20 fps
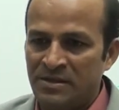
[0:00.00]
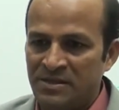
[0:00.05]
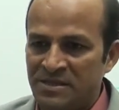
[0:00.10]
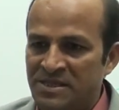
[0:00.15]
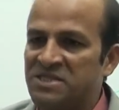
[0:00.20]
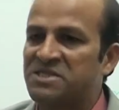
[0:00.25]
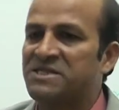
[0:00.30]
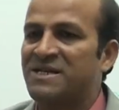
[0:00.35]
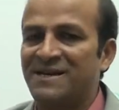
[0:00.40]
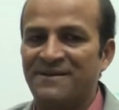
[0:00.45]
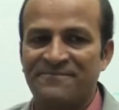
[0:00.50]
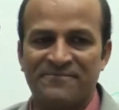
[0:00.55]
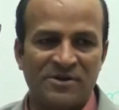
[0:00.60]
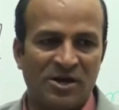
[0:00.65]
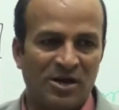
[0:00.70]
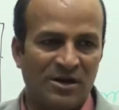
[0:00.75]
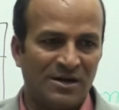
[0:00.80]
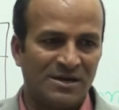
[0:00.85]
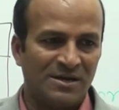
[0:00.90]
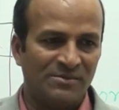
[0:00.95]
This kind of
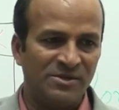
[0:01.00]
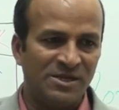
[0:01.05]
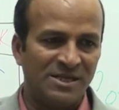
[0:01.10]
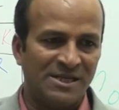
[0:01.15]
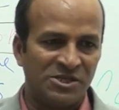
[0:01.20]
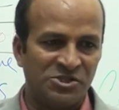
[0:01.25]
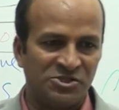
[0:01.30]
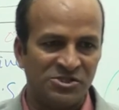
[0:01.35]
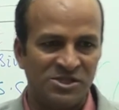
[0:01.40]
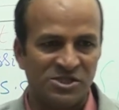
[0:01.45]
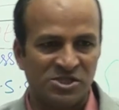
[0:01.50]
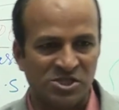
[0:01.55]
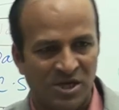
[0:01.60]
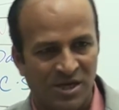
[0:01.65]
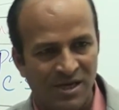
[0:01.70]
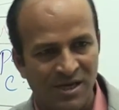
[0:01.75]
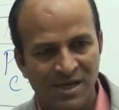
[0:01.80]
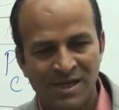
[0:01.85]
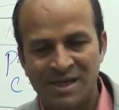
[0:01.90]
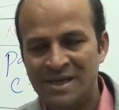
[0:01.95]
co communication is
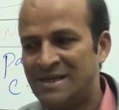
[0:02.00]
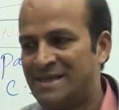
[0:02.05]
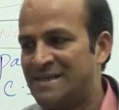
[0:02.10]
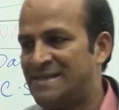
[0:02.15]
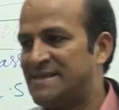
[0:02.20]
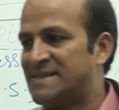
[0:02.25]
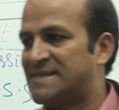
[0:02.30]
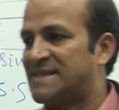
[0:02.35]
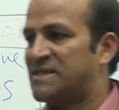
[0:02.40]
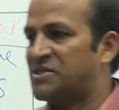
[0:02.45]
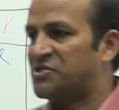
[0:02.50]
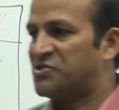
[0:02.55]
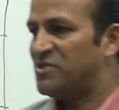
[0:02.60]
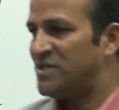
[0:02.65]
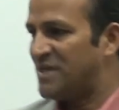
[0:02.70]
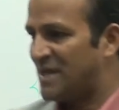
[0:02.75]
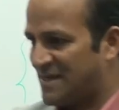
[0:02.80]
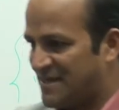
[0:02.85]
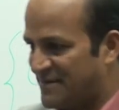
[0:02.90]
called disgusting and